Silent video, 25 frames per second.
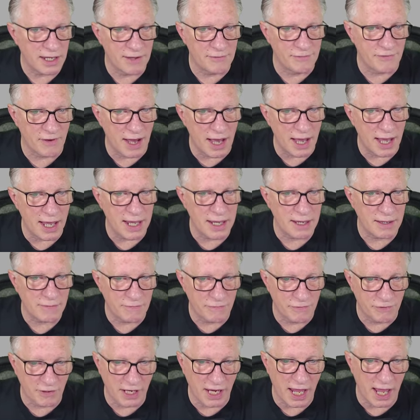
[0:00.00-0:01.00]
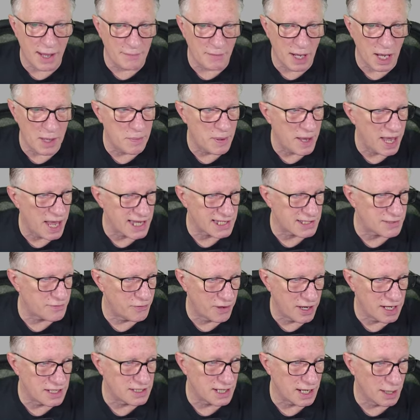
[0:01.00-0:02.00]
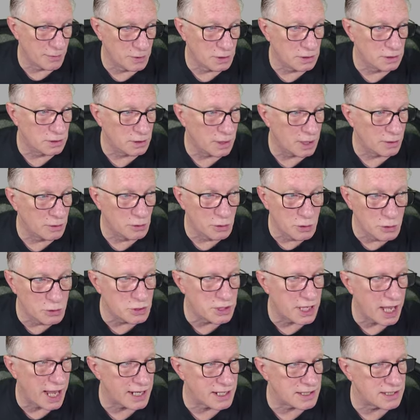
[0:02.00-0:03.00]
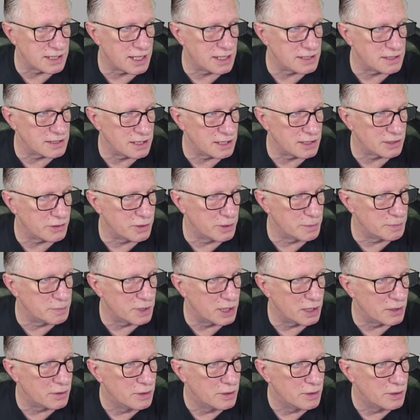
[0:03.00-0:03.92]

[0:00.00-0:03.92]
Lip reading: If I forget my passphrase, I will lose access to the crypto.